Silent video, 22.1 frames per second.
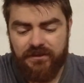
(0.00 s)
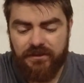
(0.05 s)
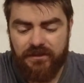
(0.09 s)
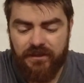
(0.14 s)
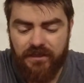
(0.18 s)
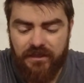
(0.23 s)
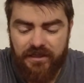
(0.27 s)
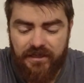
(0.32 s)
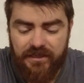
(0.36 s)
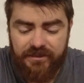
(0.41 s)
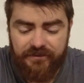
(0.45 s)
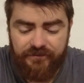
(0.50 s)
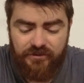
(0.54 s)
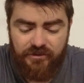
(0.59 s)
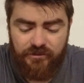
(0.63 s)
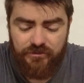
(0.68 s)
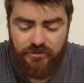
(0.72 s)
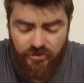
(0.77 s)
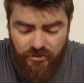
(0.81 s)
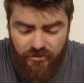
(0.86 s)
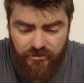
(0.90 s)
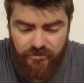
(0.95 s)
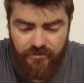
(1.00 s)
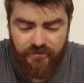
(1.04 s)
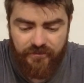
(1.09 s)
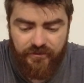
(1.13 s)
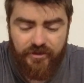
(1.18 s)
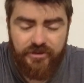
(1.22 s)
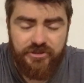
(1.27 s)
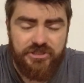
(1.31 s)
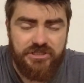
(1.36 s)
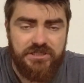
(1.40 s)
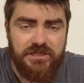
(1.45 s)
And if you do
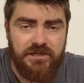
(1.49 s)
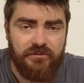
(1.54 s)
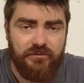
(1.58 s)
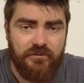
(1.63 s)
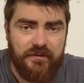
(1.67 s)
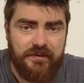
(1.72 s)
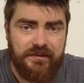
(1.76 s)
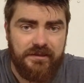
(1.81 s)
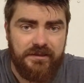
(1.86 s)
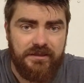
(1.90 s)
find yourself with a